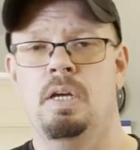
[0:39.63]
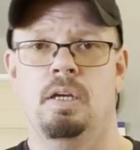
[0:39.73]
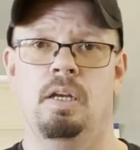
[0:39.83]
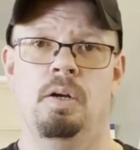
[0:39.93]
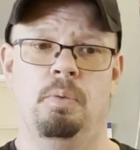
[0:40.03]

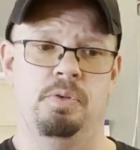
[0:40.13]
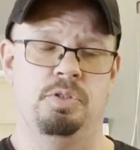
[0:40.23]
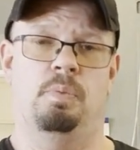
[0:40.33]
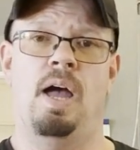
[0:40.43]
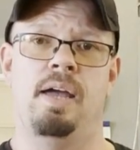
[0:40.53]
to
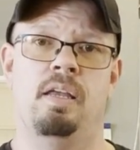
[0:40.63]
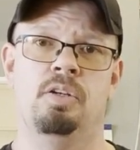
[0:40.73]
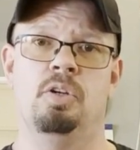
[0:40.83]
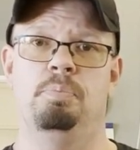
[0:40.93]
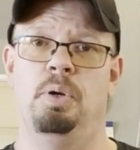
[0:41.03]
ride in,
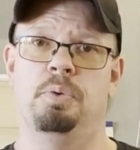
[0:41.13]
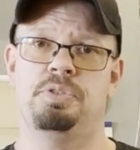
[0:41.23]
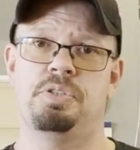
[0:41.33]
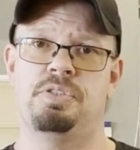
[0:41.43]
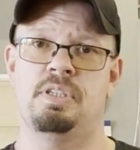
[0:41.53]
good
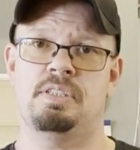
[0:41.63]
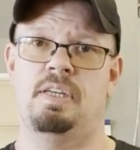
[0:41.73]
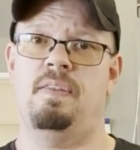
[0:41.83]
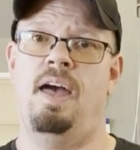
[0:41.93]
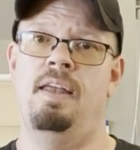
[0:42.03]
bolsters, things like
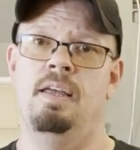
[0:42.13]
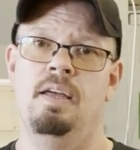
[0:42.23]
that.